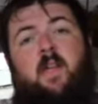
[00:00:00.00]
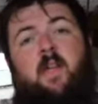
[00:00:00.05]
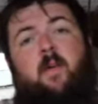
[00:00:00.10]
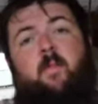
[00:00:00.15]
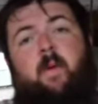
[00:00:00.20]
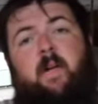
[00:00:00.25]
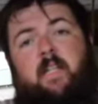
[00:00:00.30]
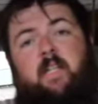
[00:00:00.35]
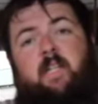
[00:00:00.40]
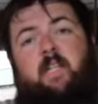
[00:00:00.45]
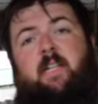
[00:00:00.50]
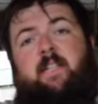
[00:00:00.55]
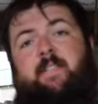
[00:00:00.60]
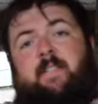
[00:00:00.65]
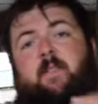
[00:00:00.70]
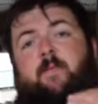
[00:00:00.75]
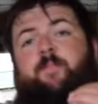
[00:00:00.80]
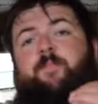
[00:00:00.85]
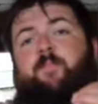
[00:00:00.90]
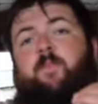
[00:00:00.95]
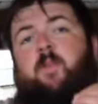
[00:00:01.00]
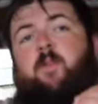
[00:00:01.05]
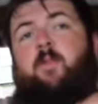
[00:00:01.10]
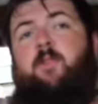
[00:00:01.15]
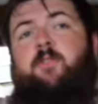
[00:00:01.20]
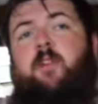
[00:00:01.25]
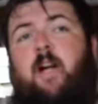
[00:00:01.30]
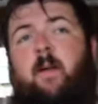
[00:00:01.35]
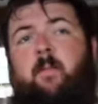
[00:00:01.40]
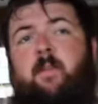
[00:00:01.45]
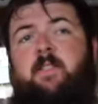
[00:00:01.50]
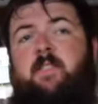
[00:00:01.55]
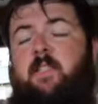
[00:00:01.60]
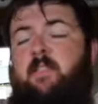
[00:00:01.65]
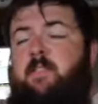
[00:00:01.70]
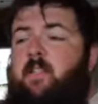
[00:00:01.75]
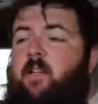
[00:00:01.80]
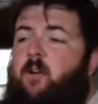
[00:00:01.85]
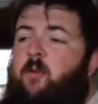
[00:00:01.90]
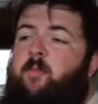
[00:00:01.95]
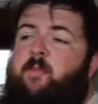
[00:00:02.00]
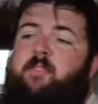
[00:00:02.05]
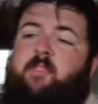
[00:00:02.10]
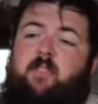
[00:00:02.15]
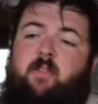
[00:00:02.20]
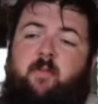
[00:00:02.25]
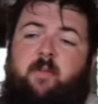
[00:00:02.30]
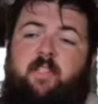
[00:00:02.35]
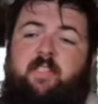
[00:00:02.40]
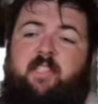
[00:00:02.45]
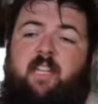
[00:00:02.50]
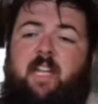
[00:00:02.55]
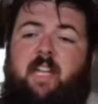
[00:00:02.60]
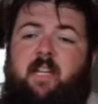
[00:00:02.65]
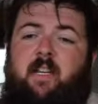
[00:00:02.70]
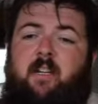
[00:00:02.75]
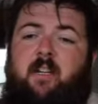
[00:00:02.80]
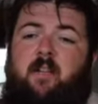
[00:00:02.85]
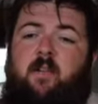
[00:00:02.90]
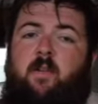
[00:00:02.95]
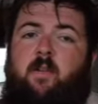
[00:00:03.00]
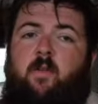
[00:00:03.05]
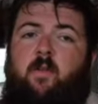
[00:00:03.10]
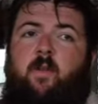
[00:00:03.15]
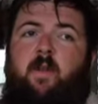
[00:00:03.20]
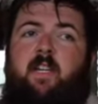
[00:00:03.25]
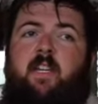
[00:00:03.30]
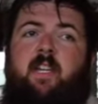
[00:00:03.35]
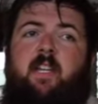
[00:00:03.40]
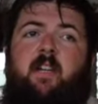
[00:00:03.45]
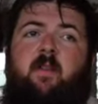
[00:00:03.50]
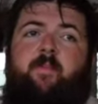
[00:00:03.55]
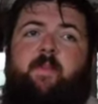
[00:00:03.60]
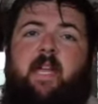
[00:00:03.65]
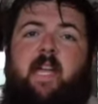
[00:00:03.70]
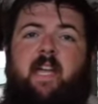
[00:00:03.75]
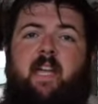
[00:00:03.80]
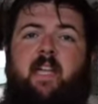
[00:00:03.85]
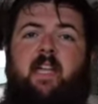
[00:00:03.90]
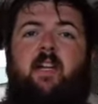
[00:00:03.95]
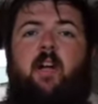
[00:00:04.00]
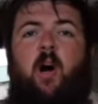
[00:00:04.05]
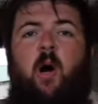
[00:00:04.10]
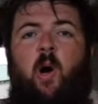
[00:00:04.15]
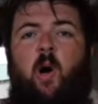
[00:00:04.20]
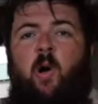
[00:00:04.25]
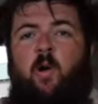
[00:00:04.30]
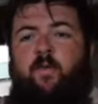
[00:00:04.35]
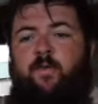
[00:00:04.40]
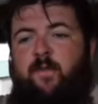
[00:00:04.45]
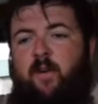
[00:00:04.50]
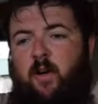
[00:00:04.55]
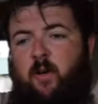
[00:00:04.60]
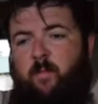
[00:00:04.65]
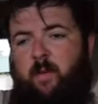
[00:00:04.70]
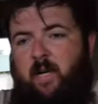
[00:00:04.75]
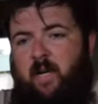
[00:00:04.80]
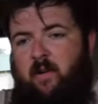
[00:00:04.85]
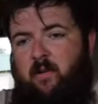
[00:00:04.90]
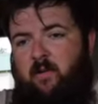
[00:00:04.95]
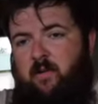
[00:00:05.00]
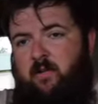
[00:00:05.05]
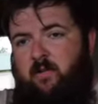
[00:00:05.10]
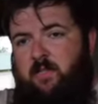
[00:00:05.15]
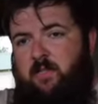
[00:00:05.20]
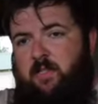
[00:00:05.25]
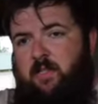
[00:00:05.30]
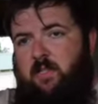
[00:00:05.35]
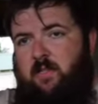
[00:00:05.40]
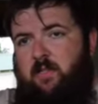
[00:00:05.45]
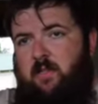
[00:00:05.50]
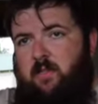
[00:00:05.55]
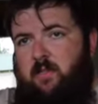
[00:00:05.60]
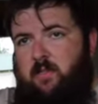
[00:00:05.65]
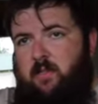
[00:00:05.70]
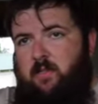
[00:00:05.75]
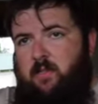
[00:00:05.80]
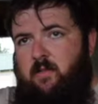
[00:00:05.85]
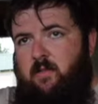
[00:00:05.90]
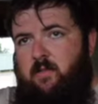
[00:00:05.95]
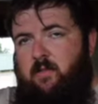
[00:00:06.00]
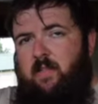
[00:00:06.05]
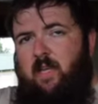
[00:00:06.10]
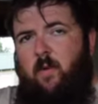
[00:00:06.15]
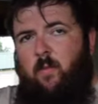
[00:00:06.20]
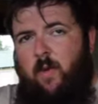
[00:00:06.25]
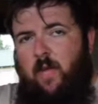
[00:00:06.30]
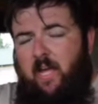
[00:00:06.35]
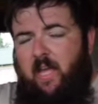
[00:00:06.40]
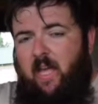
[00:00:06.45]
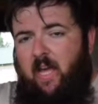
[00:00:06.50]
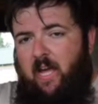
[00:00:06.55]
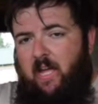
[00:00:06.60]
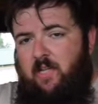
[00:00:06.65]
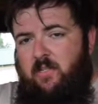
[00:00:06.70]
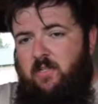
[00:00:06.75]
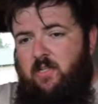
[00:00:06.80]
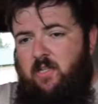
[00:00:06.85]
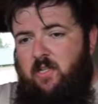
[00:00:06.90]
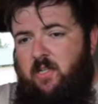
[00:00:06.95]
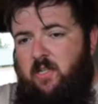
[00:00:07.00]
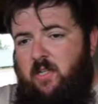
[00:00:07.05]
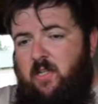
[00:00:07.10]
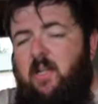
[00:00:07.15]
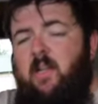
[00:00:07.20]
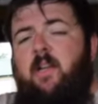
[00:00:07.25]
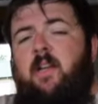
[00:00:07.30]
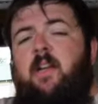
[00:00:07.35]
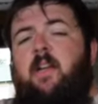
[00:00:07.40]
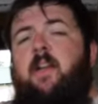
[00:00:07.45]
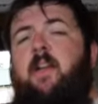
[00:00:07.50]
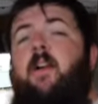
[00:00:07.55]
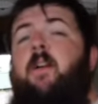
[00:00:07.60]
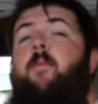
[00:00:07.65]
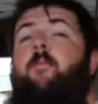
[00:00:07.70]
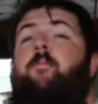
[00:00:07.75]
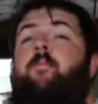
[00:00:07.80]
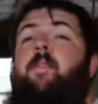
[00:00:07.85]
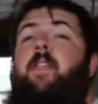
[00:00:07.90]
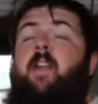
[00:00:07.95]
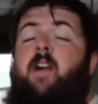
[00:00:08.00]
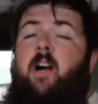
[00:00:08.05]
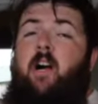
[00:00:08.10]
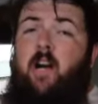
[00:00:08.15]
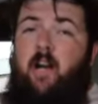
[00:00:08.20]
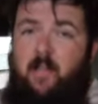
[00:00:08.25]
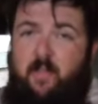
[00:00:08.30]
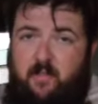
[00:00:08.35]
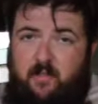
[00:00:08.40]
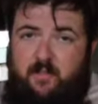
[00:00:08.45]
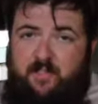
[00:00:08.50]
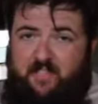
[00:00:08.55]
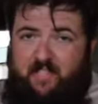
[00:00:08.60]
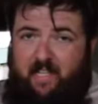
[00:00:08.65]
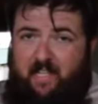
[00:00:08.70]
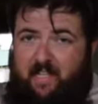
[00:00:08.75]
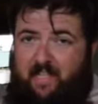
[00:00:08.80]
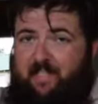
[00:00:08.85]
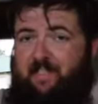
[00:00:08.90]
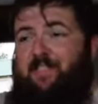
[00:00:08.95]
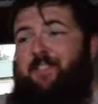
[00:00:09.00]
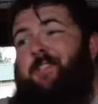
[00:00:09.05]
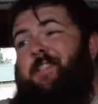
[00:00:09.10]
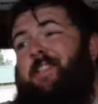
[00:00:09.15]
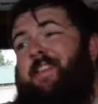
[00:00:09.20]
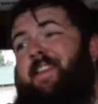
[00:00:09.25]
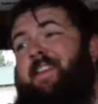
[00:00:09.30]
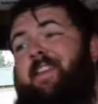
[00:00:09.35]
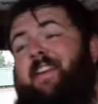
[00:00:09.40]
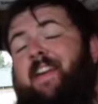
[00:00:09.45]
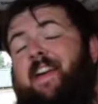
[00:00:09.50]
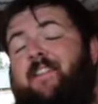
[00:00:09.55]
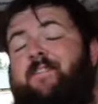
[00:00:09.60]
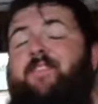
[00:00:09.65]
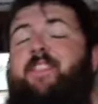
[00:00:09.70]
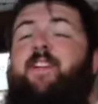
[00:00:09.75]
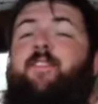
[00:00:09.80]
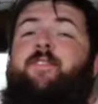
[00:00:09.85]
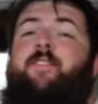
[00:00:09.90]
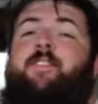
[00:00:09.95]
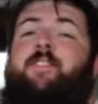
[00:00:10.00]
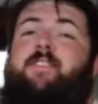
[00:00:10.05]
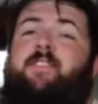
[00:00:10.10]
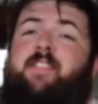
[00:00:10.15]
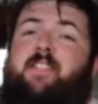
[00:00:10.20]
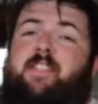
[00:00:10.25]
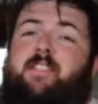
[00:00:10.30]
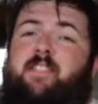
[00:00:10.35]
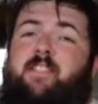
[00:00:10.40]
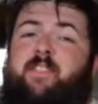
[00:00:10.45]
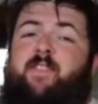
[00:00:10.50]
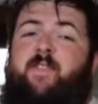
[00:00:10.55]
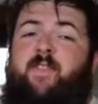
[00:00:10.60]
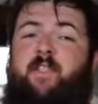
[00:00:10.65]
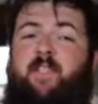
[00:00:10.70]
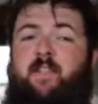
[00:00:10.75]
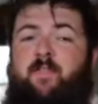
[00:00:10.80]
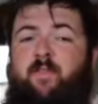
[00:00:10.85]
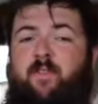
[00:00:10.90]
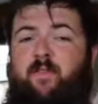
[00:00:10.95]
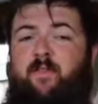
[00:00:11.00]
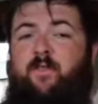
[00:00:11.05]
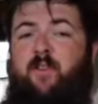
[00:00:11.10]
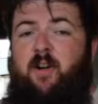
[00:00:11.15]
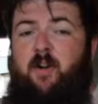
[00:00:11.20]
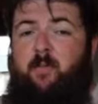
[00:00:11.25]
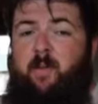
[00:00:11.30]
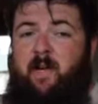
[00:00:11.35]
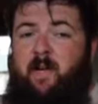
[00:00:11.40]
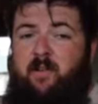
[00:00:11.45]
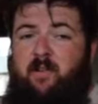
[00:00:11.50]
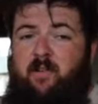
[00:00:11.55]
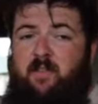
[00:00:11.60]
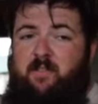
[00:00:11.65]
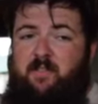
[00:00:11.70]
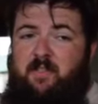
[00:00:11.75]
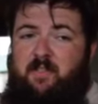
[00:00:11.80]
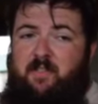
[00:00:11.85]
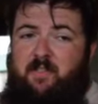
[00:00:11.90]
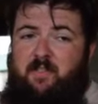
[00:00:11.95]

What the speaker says: But when trapping season opens in Louisiana, we can obtain all fur bearers that we catch. Other states have different seasons for different fur bearers.